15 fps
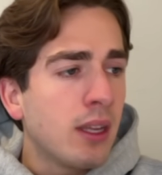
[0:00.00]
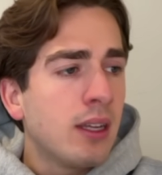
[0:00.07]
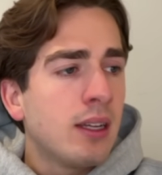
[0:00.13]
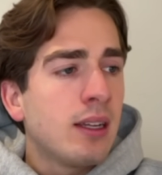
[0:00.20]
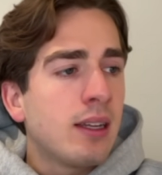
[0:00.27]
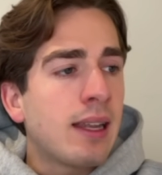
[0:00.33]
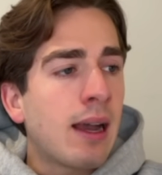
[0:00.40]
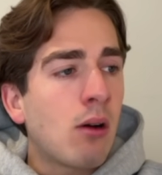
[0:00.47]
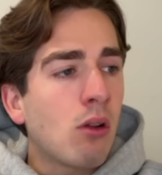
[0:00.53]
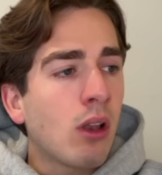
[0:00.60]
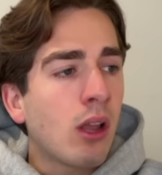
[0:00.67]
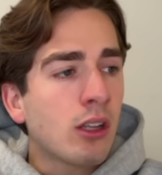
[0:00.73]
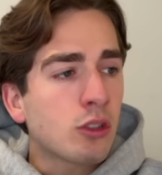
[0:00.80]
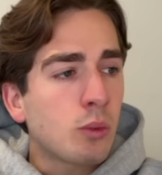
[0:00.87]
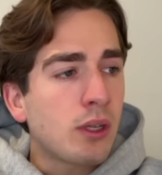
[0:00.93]
Now,
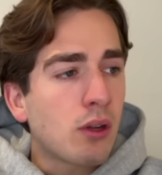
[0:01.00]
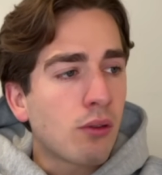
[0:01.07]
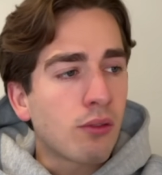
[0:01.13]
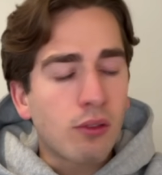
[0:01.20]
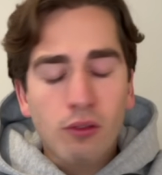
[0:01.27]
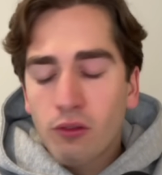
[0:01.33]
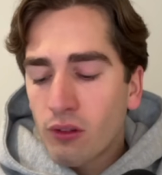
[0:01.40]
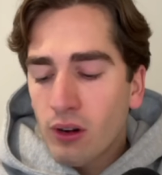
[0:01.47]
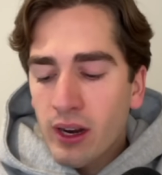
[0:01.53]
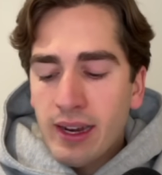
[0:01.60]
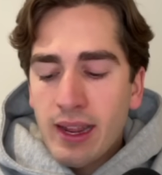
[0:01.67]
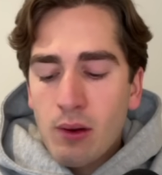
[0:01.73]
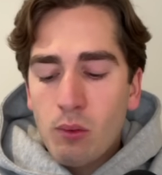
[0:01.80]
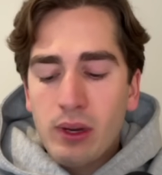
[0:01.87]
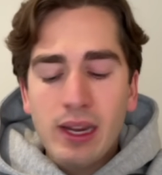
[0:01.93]
last week on
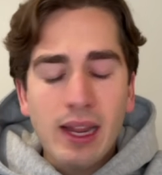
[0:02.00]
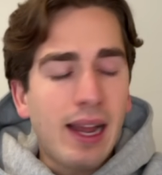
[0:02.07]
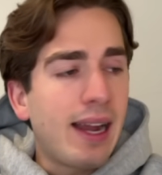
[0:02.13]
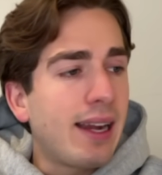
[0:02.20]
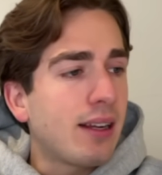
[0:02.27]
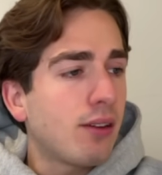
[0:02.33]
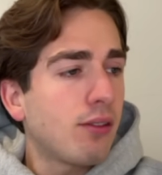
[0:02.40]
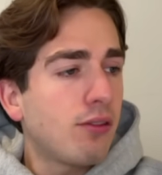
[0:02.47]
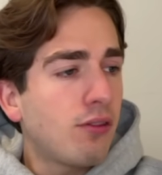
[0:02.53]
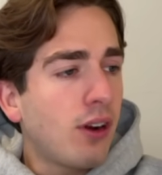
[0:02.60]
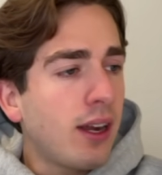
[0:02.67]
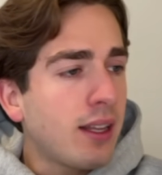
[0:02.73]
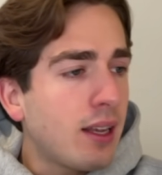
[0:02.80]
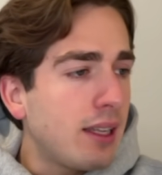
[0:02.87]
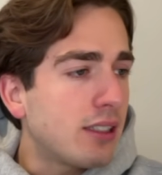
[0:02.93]
Friday, we had
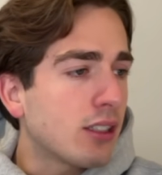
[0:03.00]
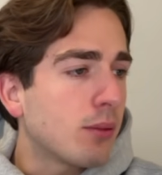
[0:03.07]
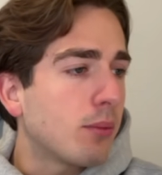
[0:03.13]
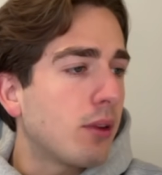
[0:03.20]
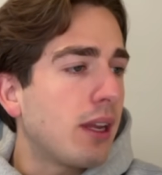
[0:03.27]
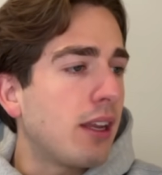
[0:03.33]
finally some